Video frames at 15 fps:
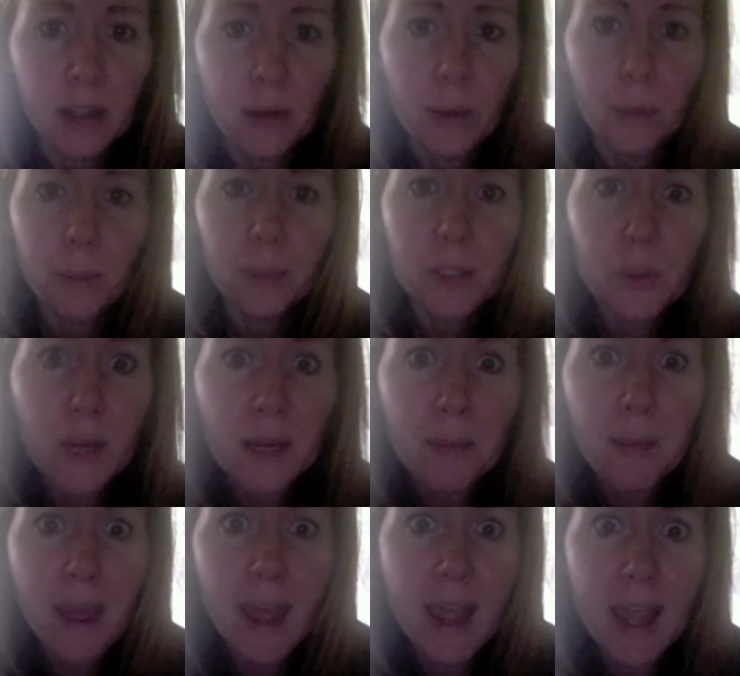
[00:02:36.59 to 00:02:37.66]
between
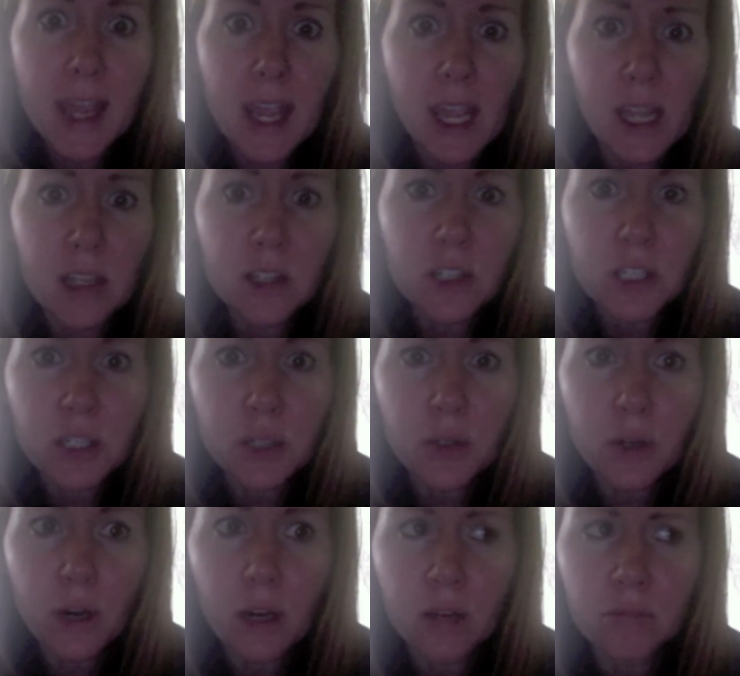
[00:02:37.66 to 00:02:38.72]
May and June
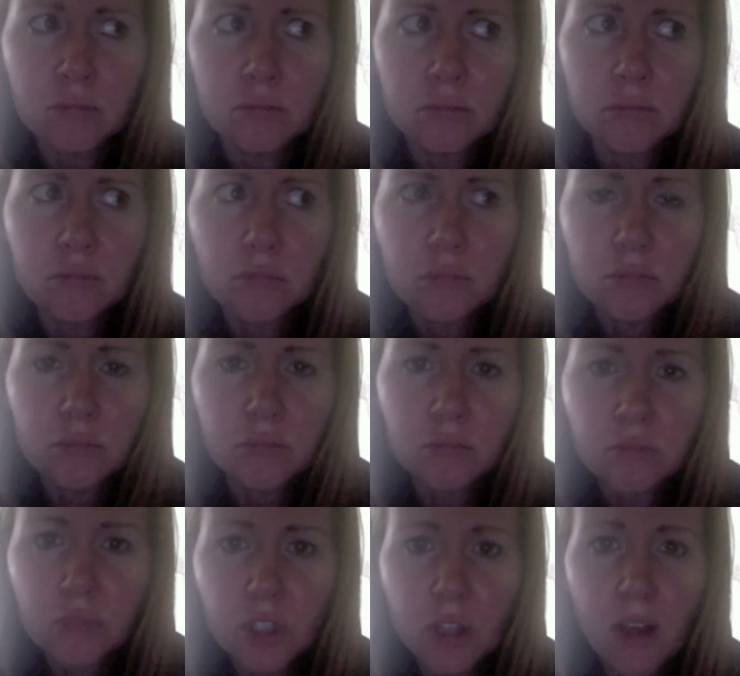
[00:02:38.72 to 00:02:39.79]
and
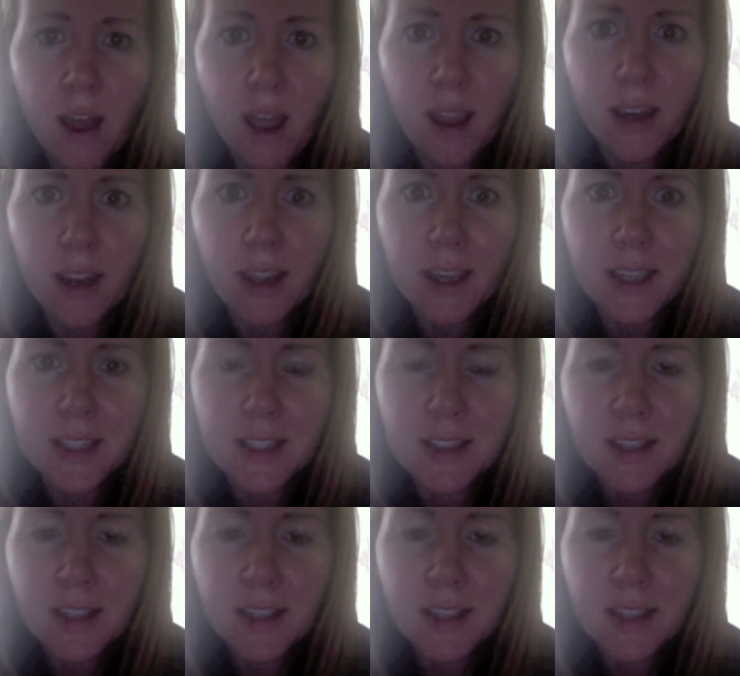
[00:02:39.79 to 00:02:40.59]
July, I guess,